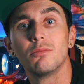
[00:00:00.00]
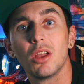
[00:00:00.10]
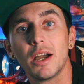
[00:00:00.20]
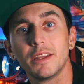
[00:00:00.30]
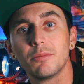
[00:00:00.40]

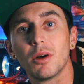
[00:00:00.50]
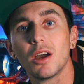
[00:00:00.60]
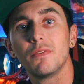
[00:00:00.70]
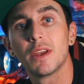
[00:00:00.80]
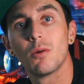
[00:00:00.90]
line in
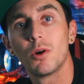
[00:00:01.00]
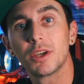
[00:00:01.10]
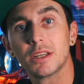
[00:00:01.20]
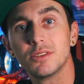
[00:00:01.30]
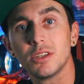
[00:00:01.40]
mind that I want to
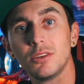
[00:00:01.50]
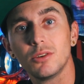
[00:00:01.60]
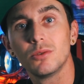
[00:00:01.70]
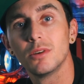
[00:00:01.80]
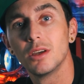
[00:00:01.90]

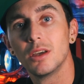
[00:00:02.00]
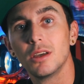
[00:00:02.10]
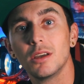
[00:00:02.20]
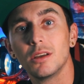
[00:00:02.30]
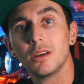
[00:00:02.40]
continue.
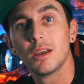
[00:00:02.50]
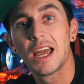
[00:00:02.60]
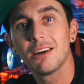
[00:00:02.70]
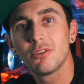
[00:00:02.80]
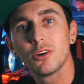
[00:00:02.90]

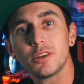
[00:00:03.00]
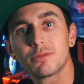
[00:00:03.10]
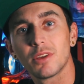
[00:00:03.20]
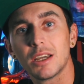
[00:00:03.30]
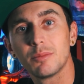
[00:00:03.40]
Have all your
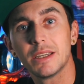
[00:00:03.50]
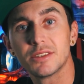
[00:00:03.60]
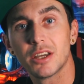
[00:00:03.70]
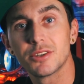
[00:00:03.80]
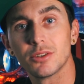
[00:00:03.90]
flight be
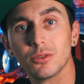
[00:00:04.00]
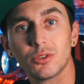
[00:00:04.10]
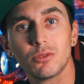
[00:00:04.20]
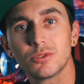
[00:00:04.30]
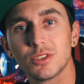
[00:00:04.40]
intentional. Don't